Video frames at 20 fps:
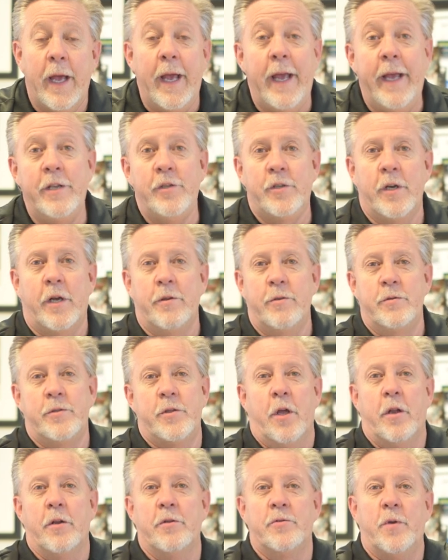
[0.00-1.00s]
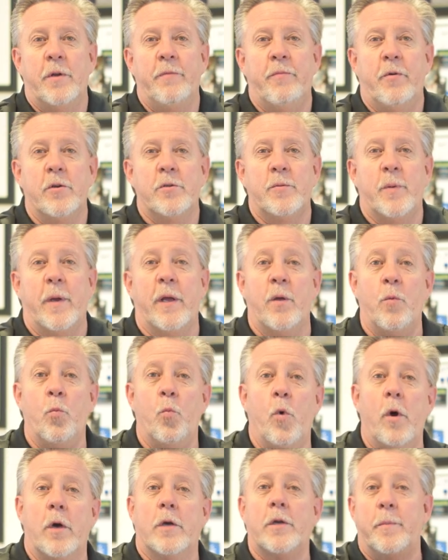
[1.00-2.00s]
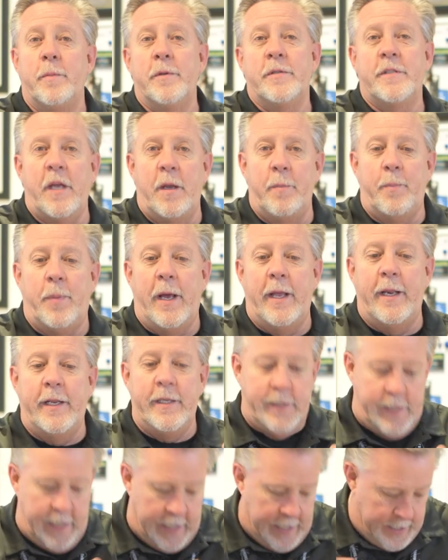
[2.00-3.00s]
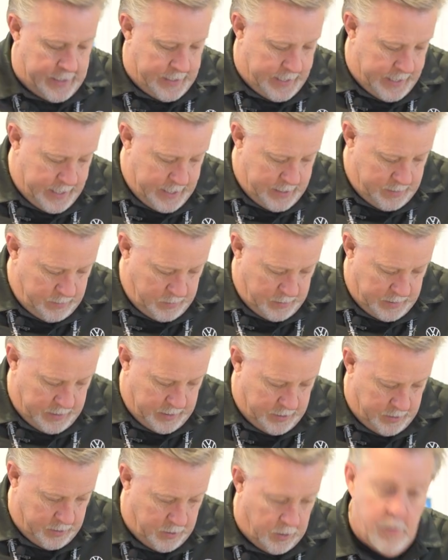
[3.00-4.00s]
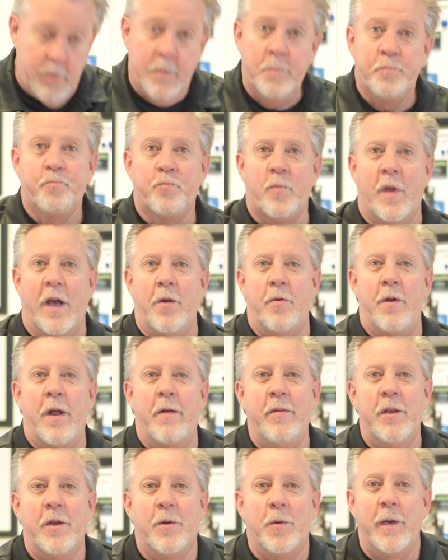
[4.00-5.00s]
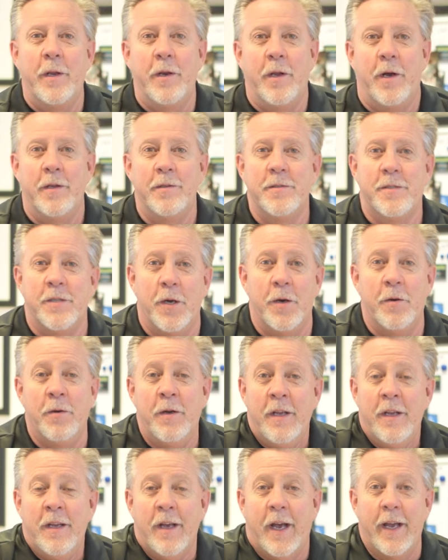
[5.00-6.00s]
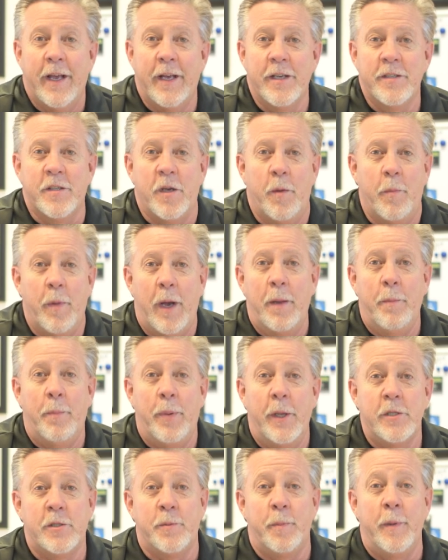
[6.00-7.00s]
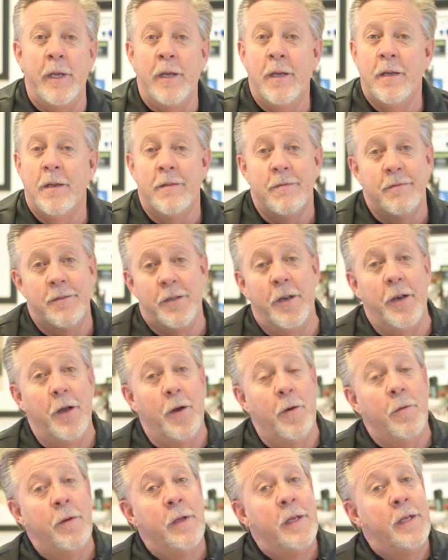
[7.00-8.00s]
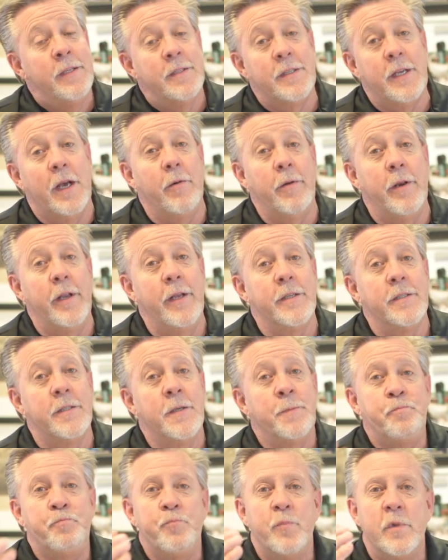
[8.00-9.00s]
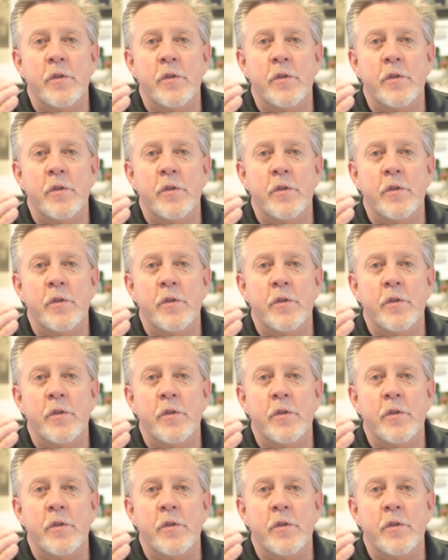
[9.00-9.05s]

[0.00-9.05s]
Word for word: Hey, John Luciano, Street Volkswagen. Welcome to St. Patty's Day. And, uh-oh, I don't have any green on, so I guess come by and pinch me. You know, that's how it is.